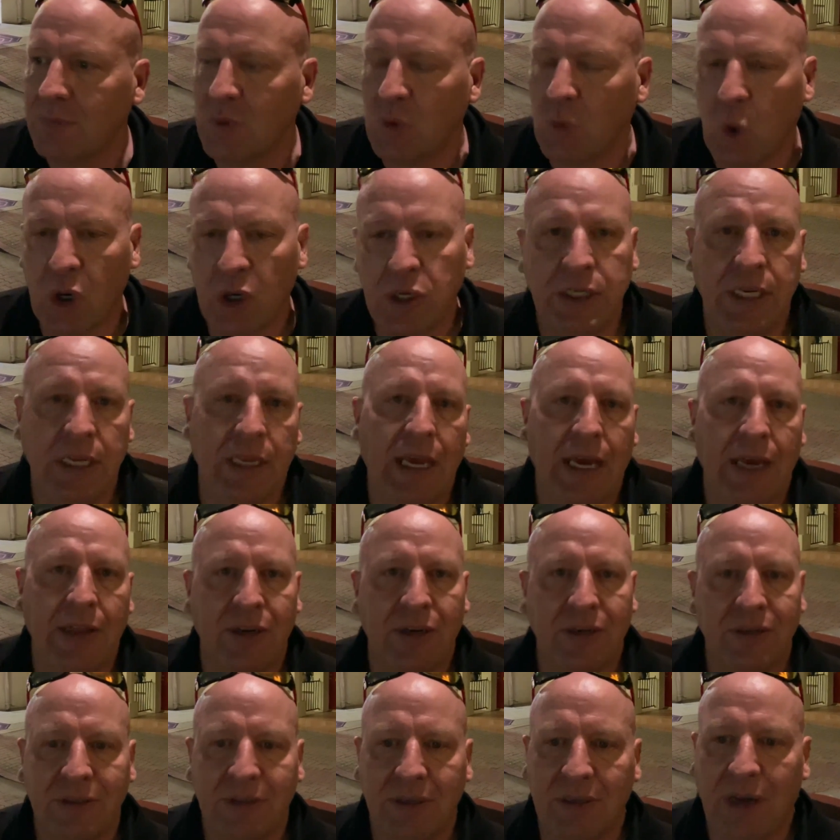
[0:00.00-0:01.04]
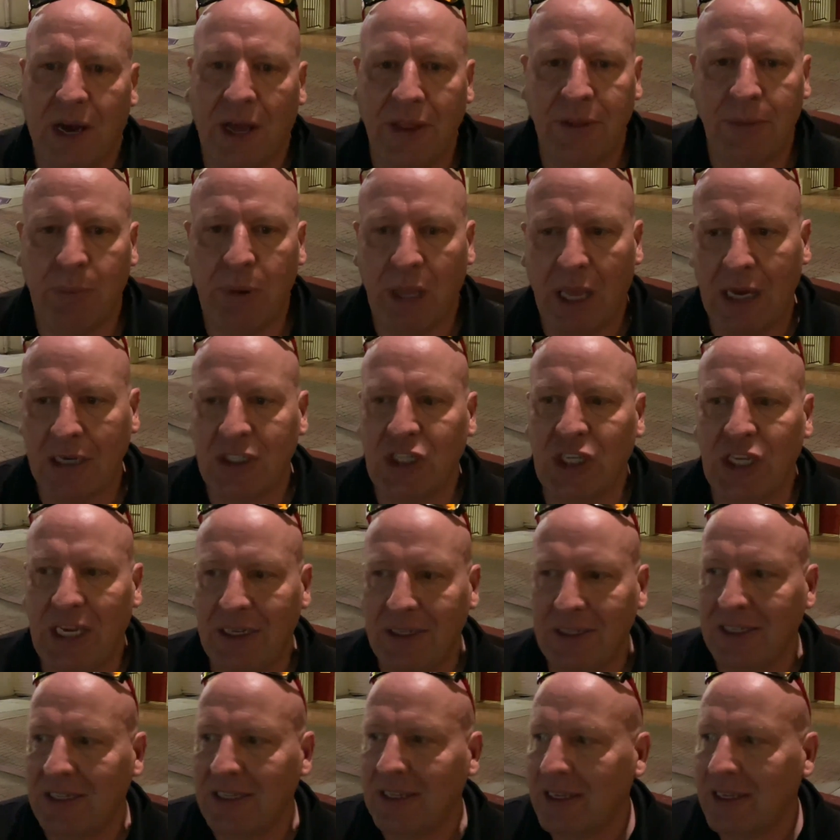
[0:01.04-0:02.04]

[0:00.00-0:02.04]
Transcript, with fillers: work together on the blockchain.